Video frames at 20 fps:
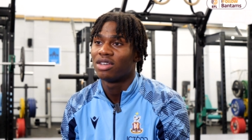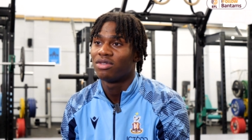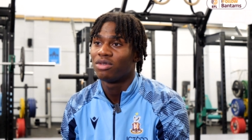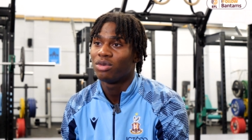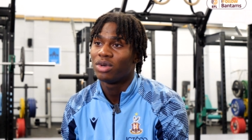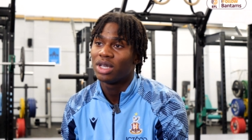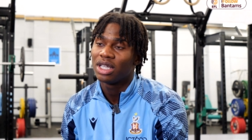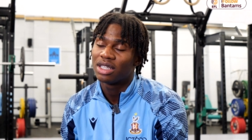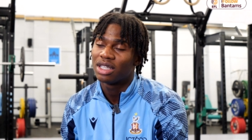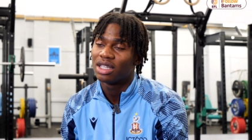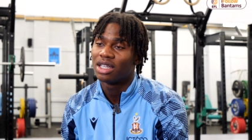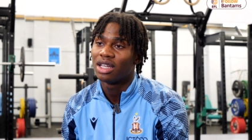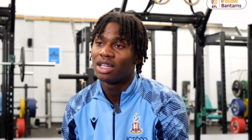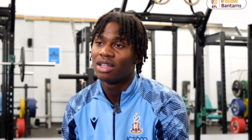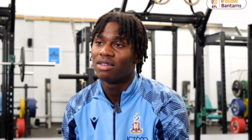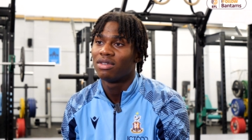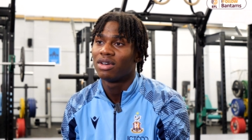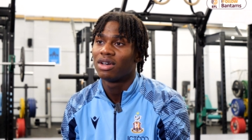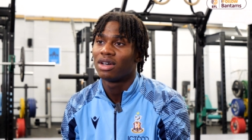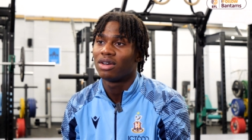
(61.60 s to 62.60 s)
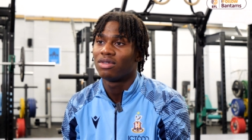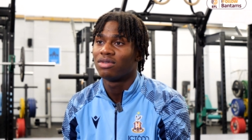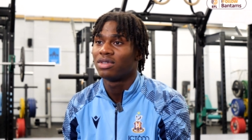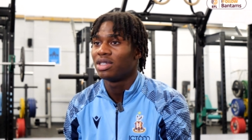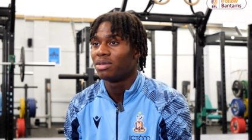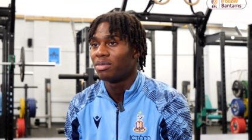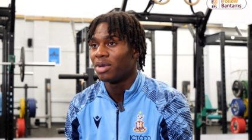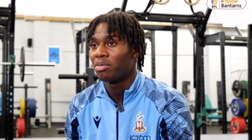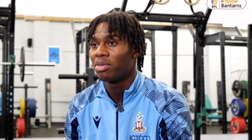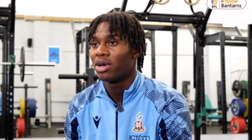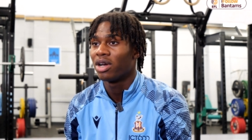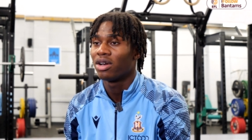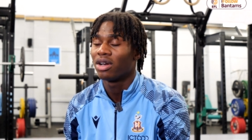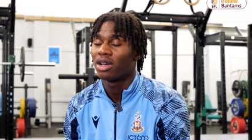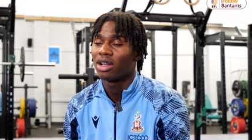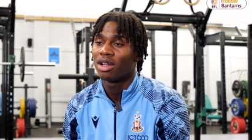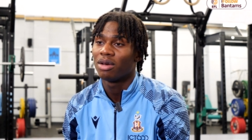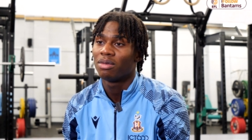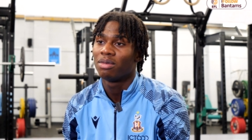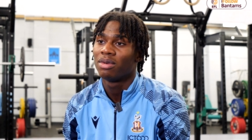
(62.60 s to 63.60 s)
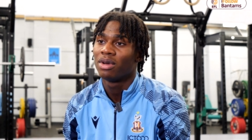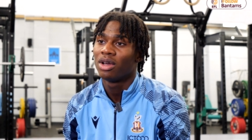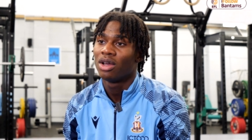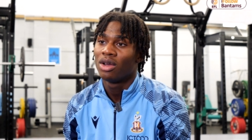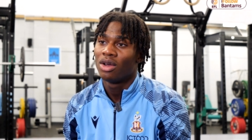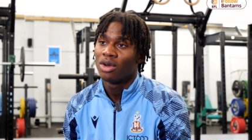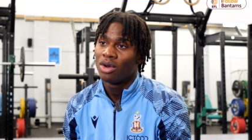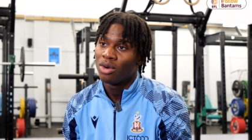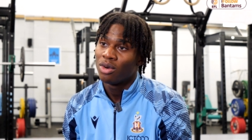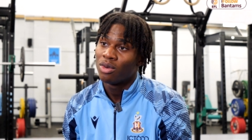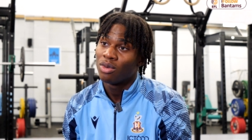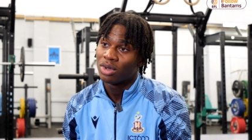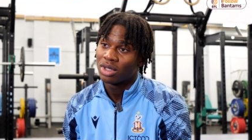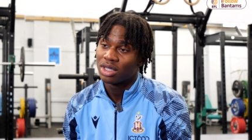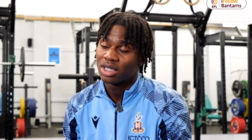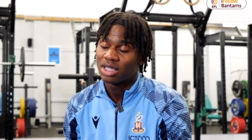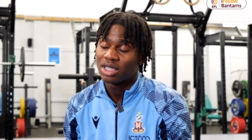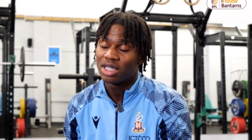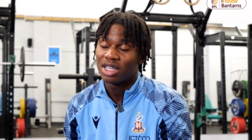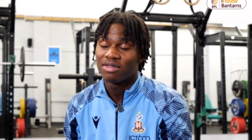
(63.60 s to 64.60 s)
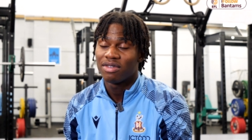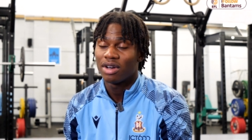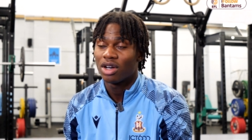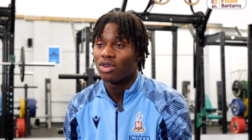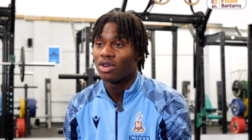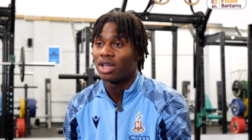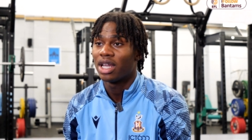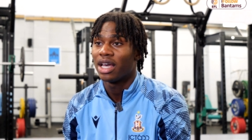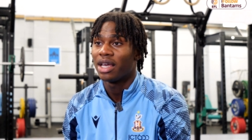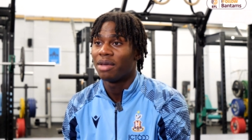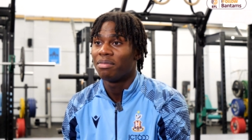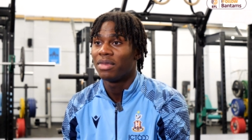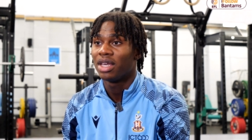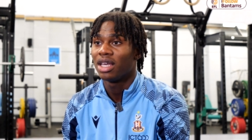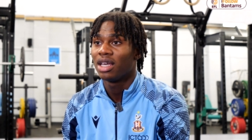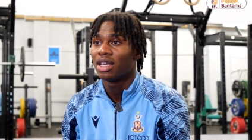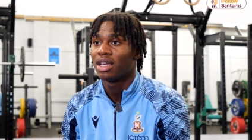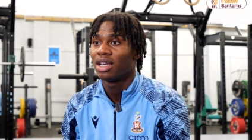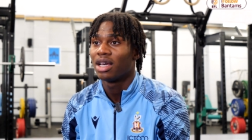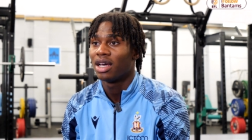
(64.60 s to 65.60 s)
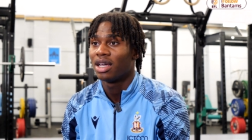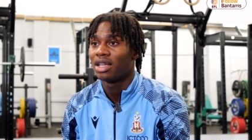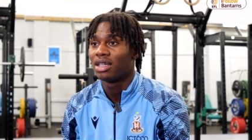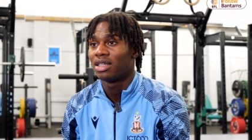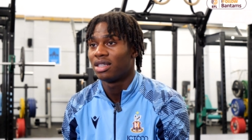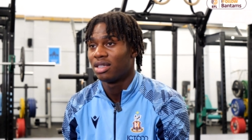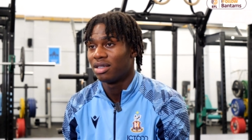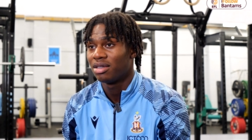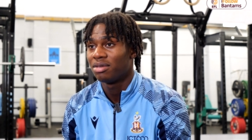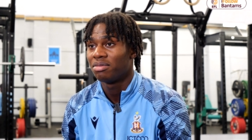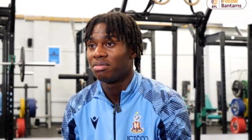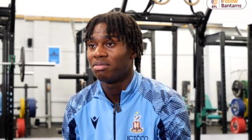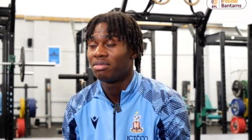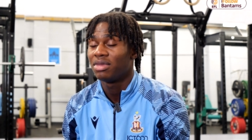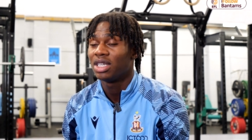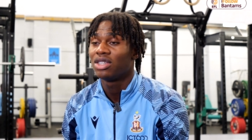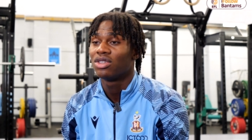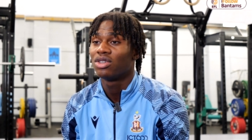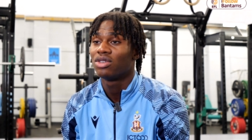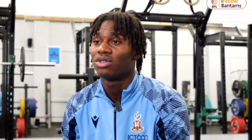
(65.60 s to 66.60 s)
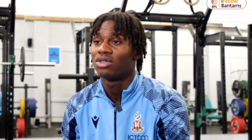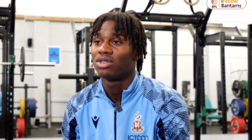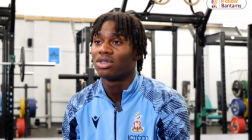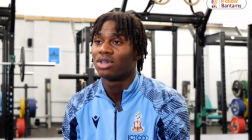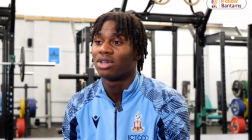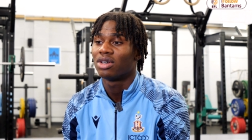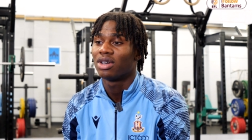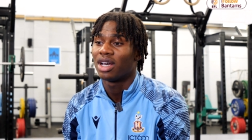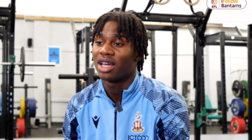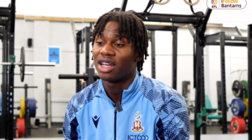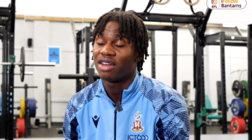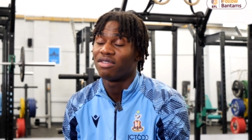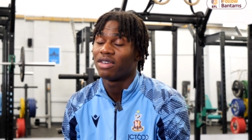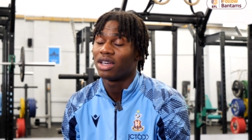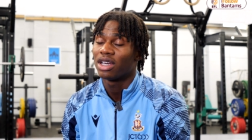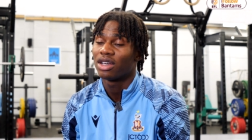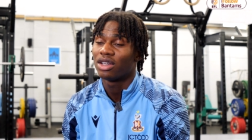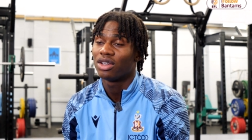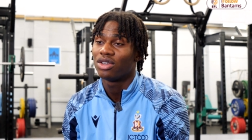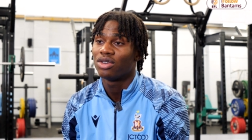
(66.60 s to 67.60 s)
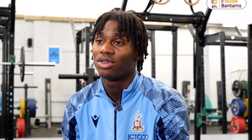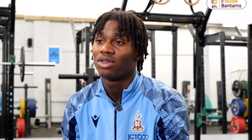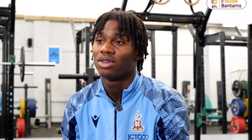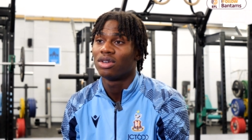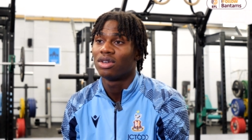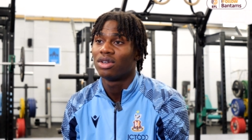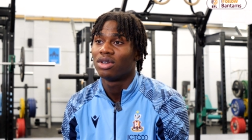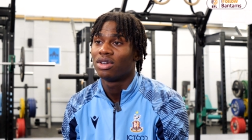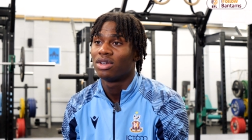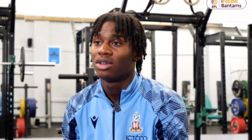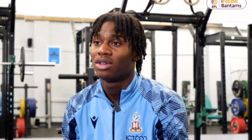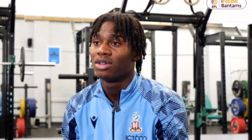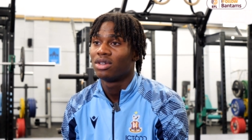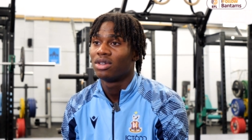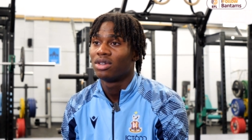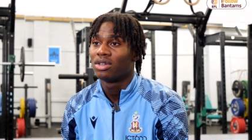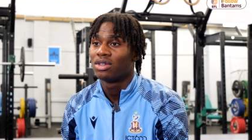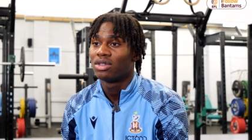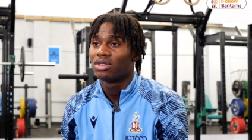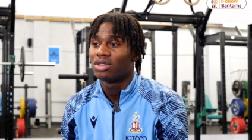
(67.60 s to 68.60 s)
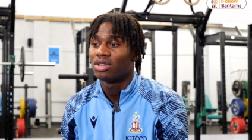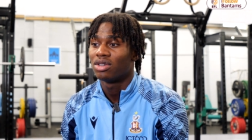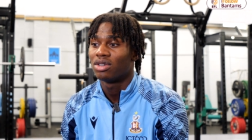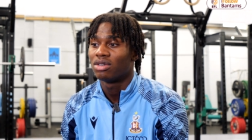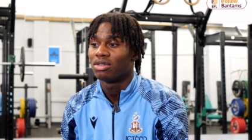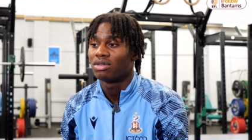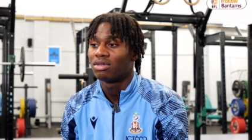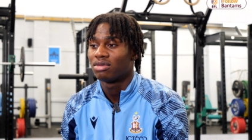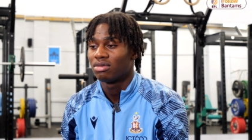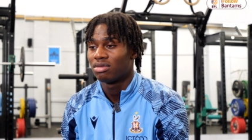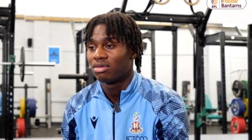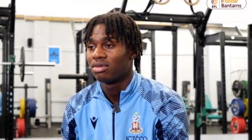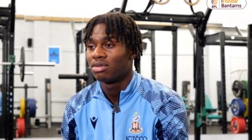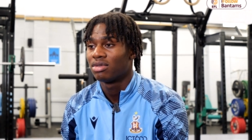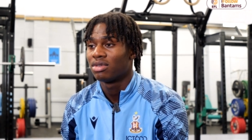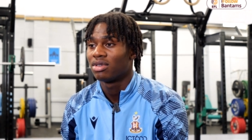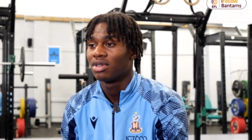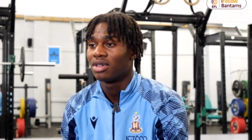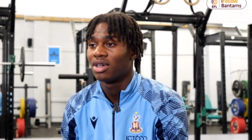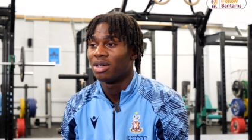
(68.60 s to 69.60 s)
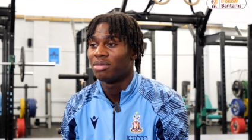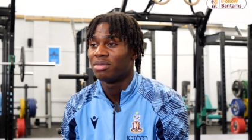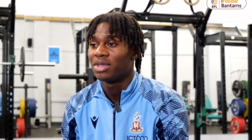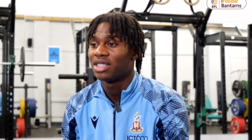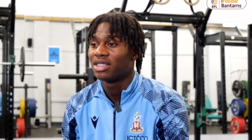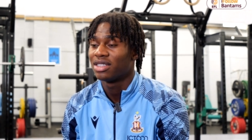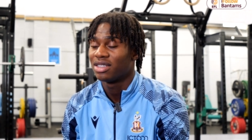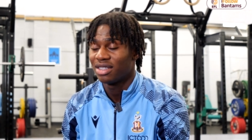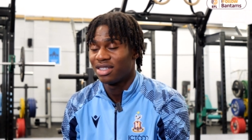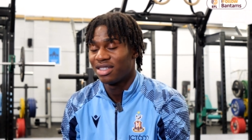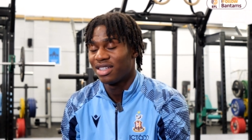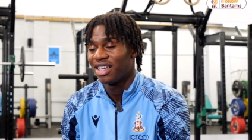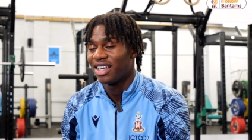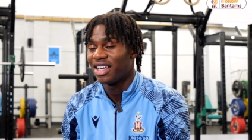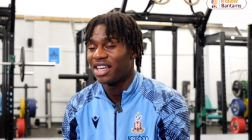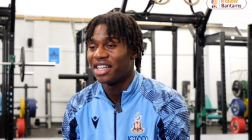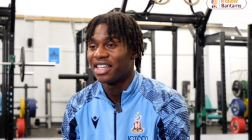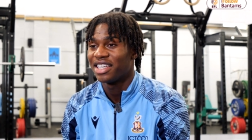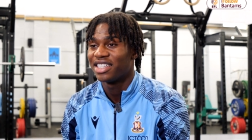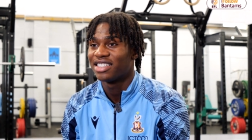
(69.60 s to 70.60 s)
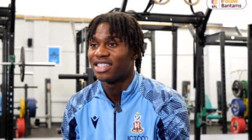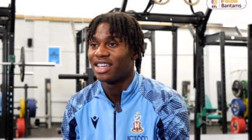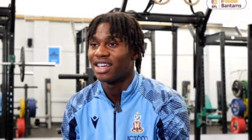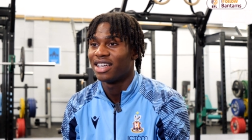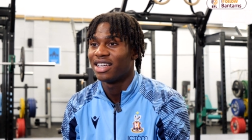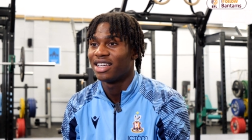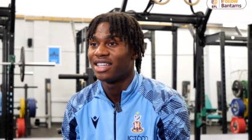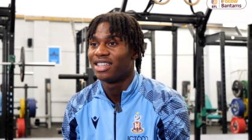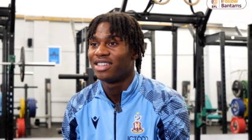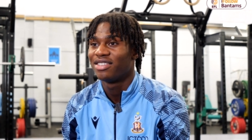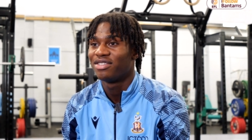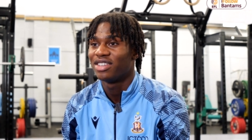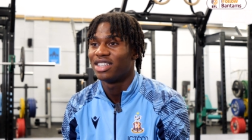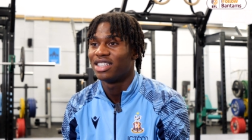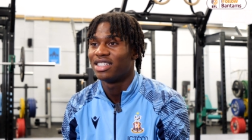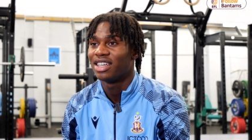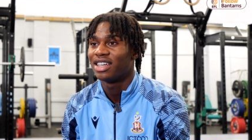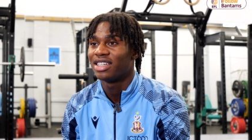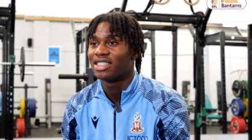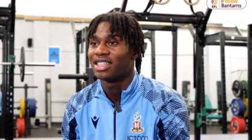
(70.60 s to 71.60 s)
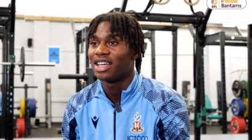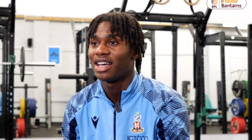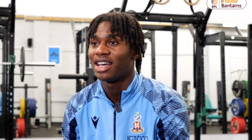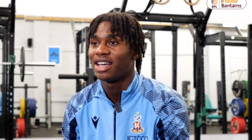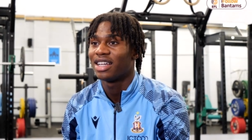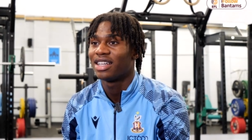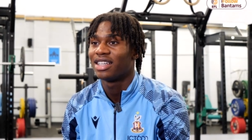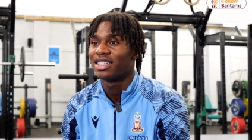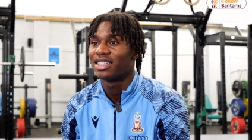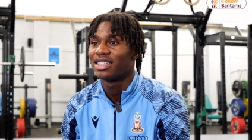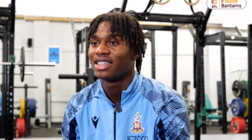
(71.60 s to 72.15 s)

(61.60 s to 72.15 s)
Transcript: every week to deliver, obviously my parent club want to see if I got that in me, and me too, so, and I think I do. So I'm again excited for the task at hand.